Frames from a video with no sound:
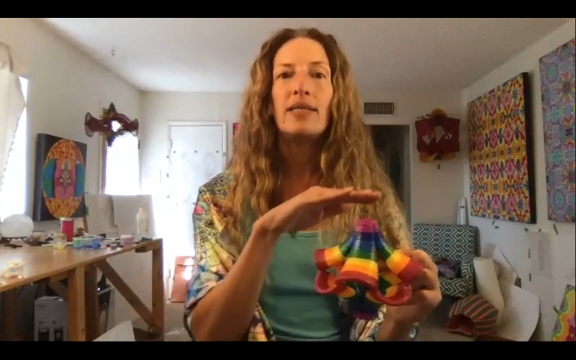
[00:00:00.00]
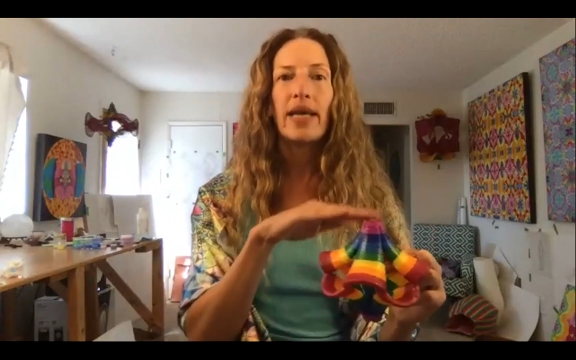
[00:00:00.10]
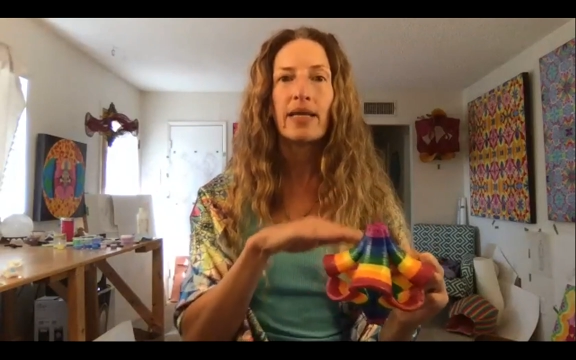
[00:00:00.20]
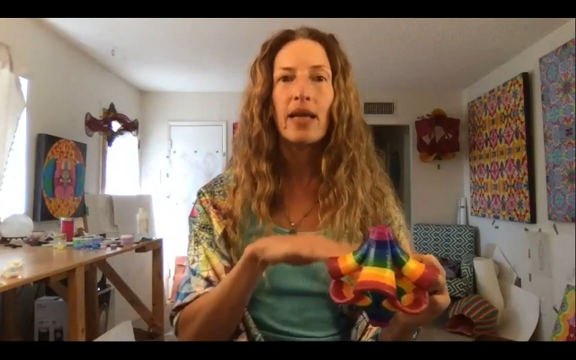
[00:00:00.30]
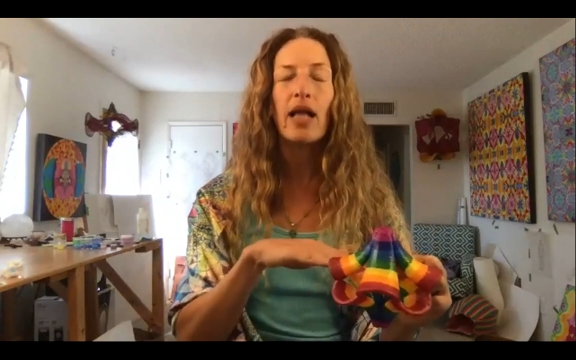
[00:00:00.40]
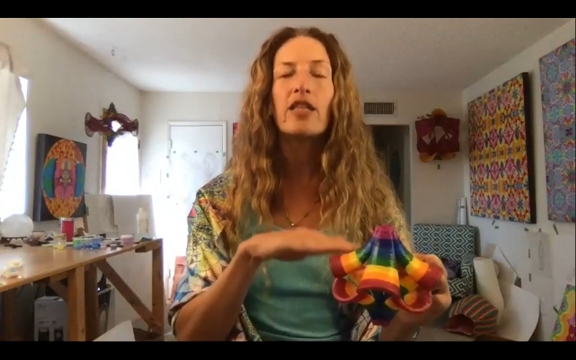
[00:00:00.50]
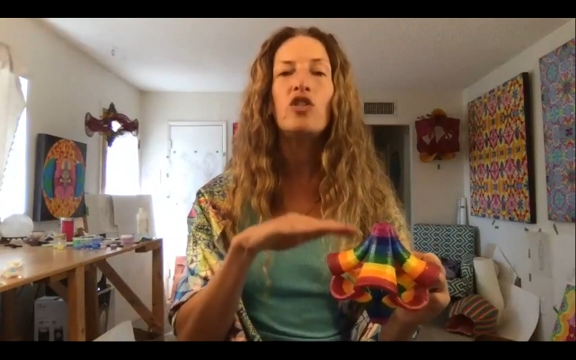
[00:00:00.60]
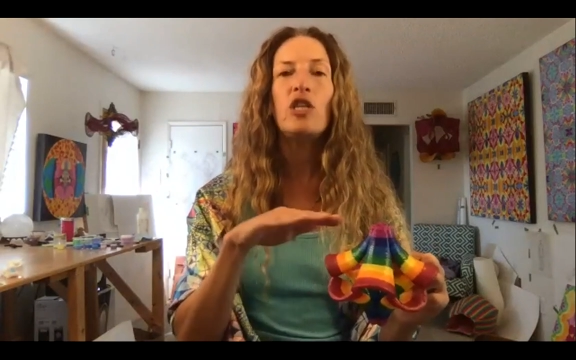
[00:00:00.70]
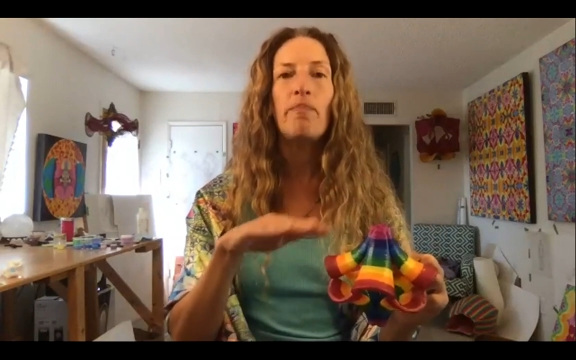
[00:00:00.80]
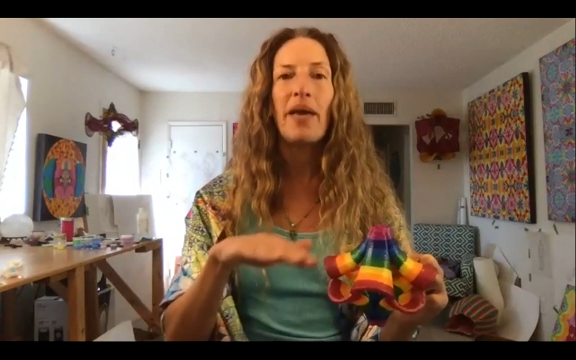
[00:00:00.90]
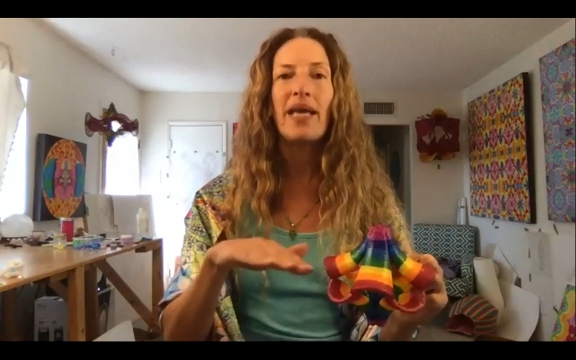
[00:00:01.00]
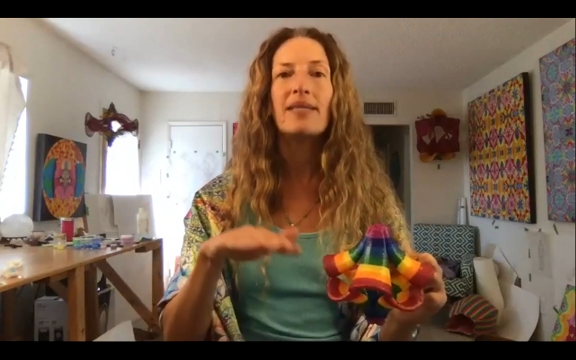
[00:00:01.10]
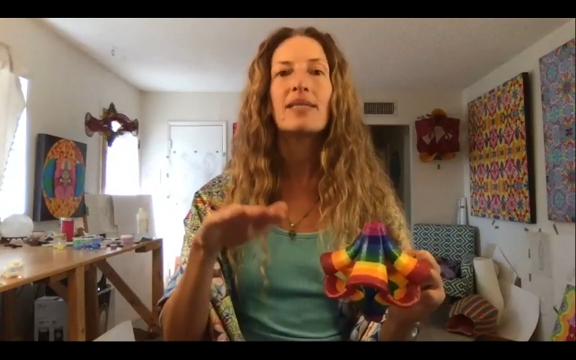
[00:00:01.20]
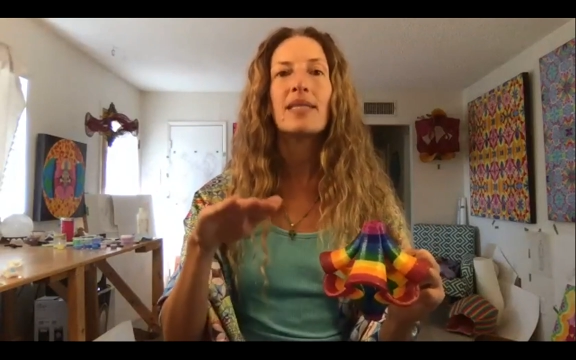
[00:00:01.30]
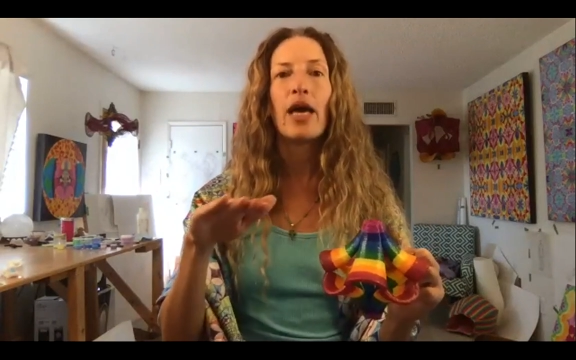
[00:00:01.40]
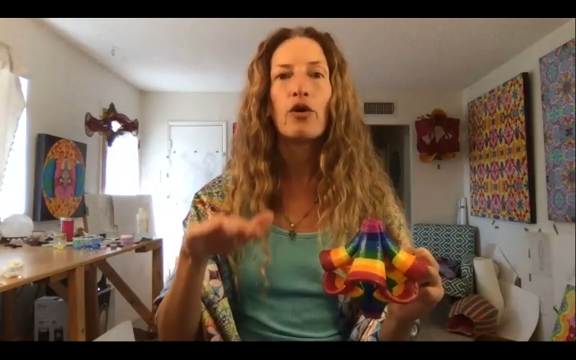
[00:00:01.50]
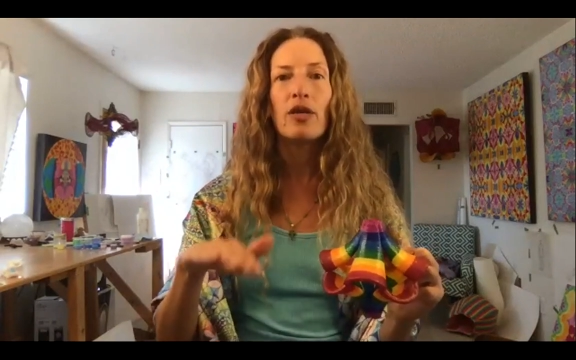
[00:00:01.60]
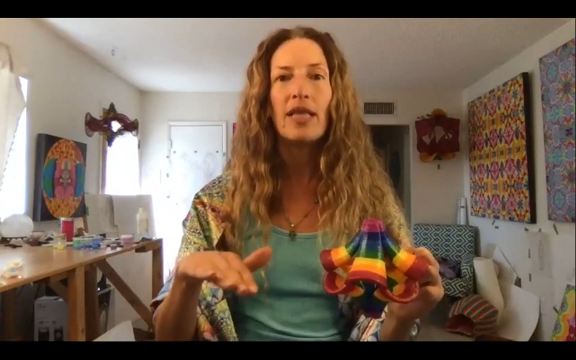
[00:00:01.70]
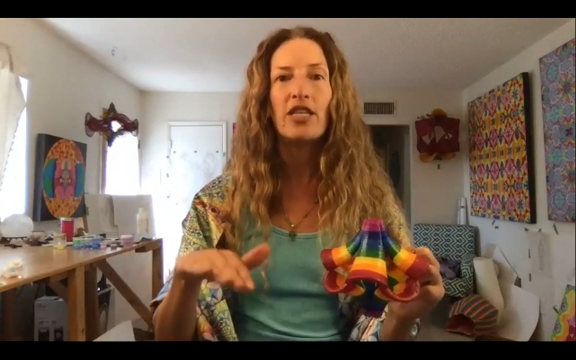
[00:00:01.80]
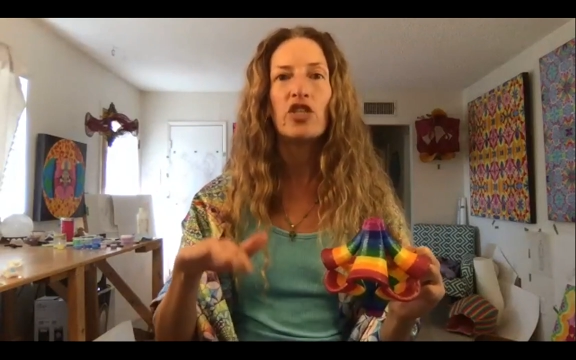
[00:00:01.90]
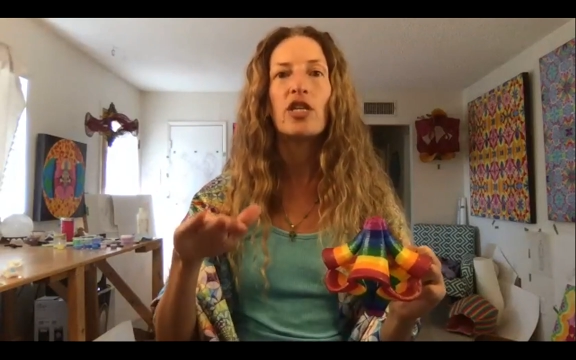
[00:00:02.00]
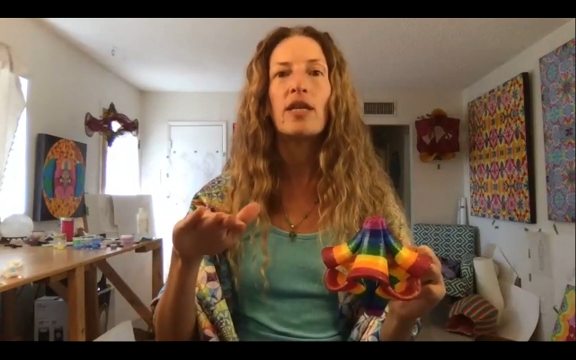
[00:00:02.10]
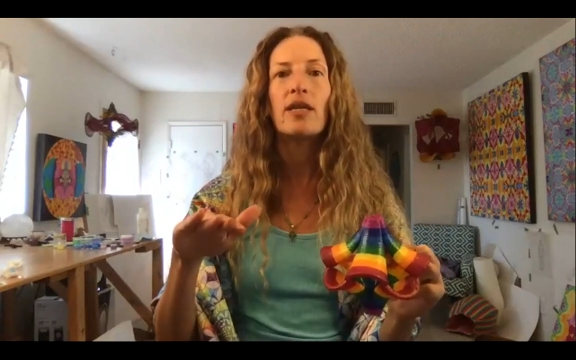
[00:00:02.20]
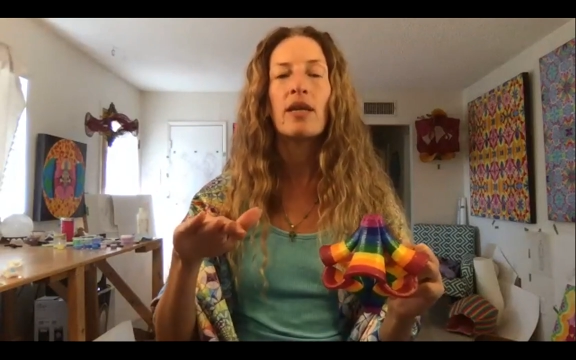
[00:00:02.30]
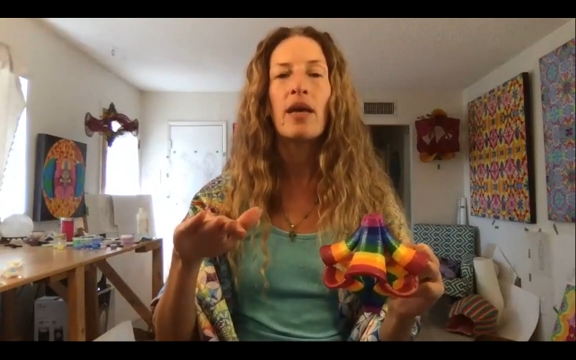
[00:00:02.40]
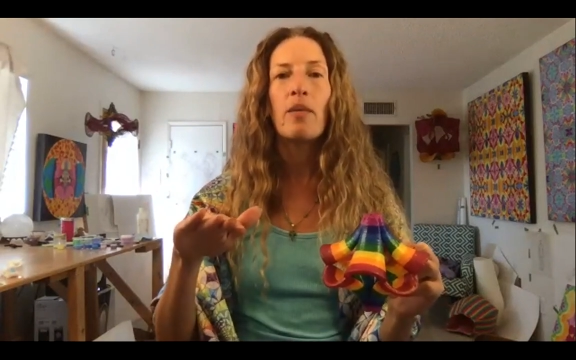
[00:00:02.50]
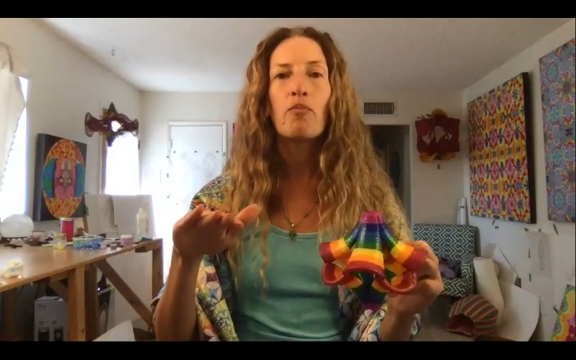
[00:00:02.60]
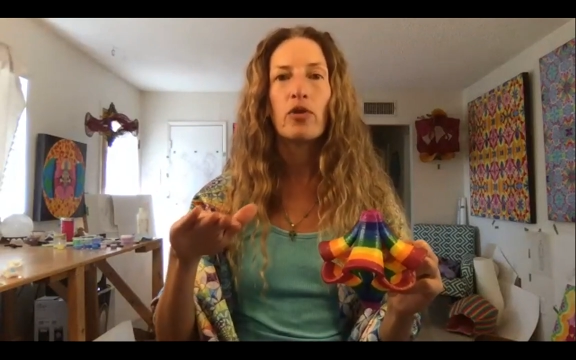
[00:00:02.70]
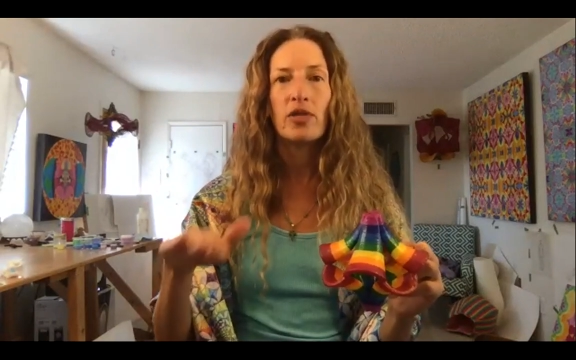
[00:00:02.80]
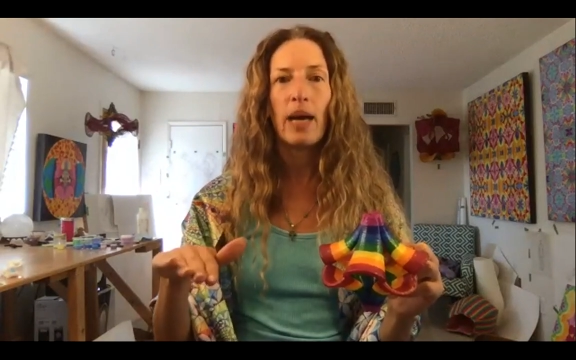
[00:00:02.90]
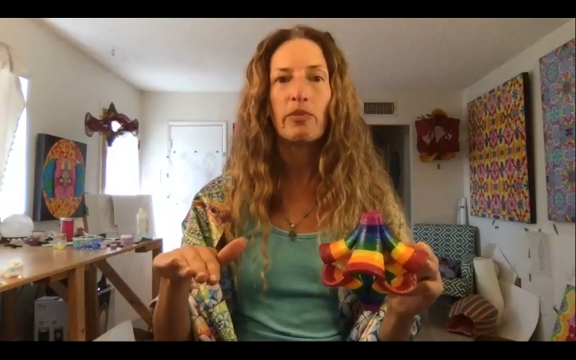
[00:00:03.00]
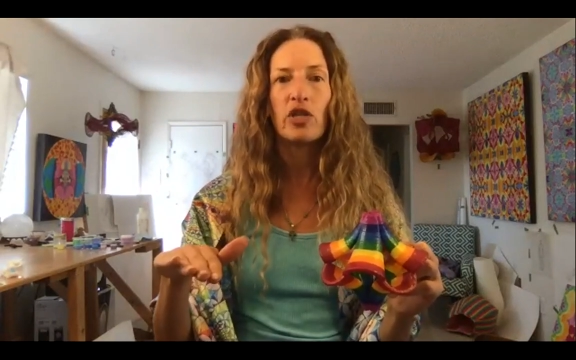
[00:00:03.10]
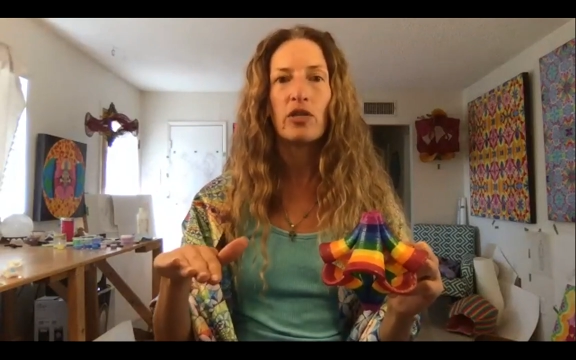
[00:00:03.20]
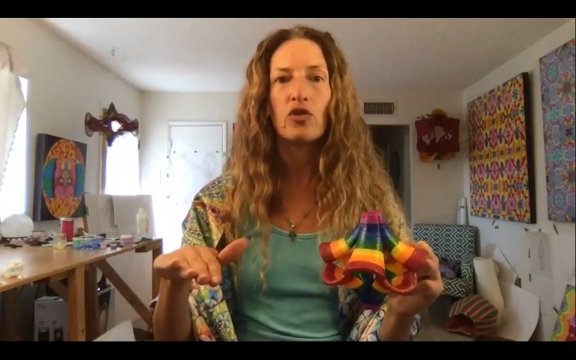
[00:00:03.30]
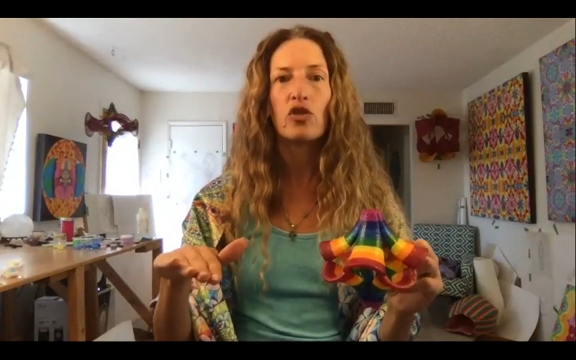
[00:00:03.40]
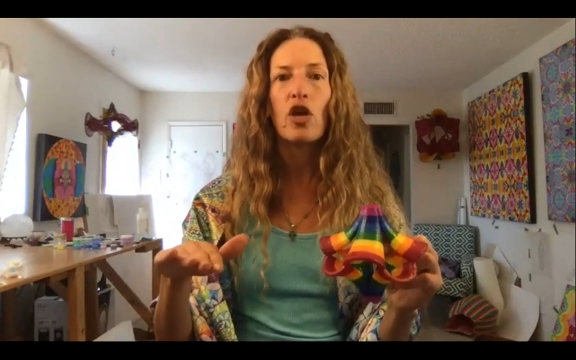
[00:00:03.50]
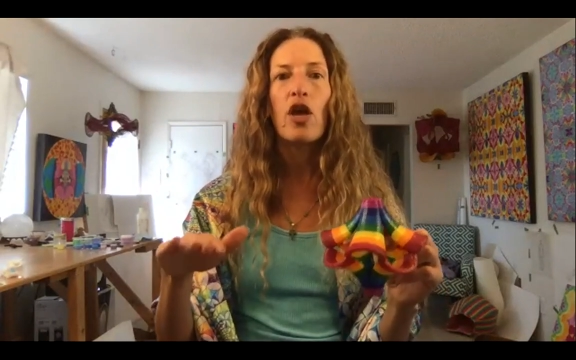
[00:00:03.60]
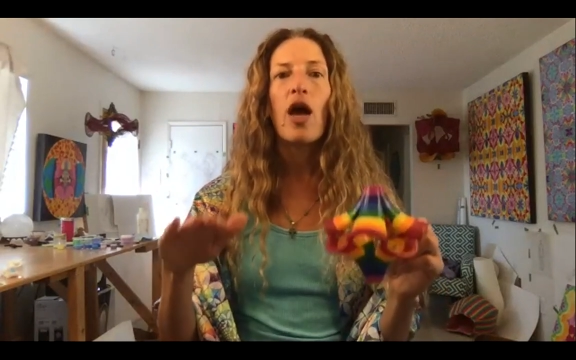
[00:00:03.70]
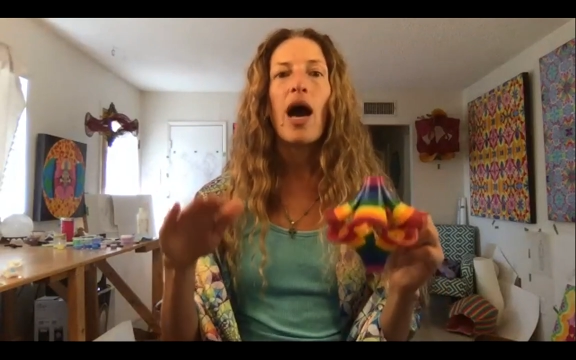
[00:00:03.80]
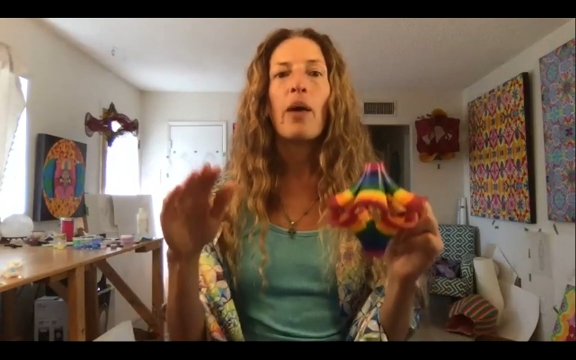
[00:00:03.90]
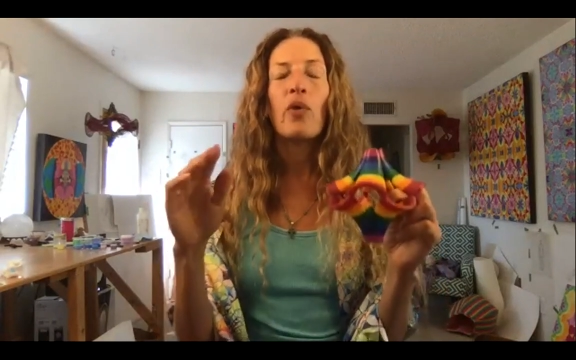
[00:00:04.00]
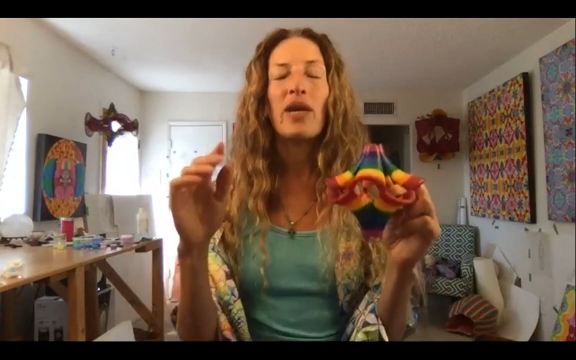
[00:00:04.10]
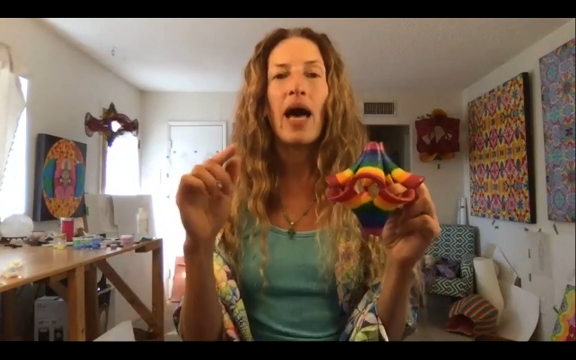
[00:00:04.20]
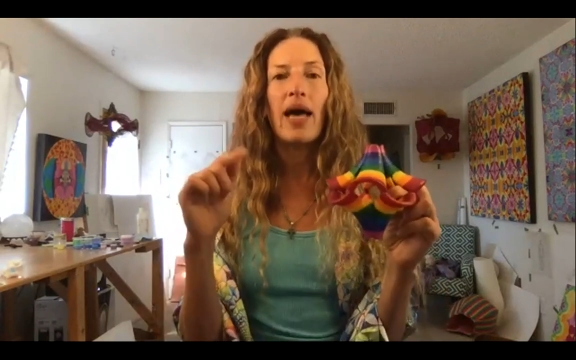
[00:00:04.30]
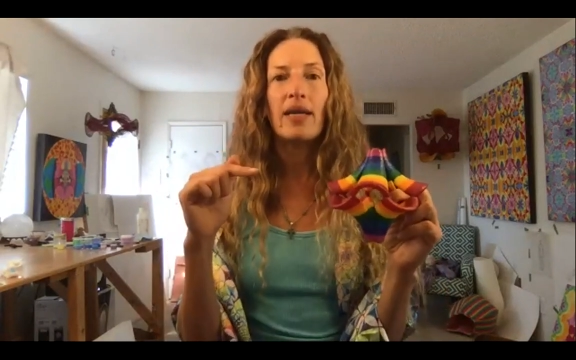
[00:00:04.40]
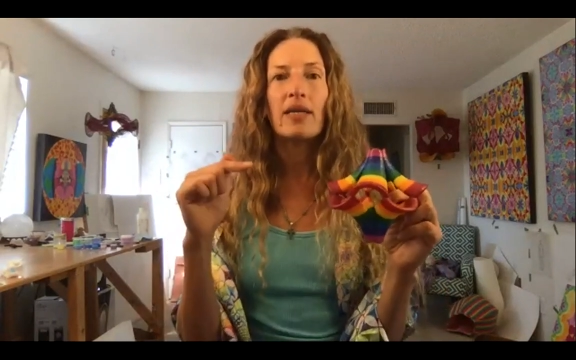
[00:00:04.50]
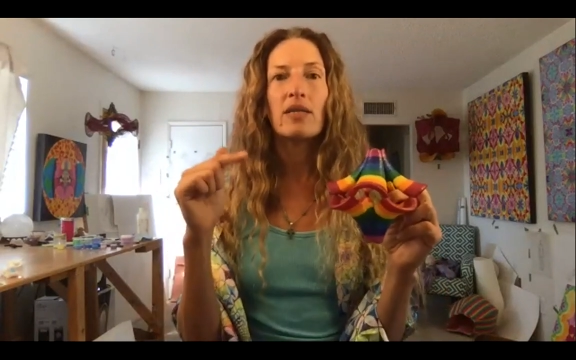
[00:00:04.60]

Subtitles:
technology-based calculation perceptions. When I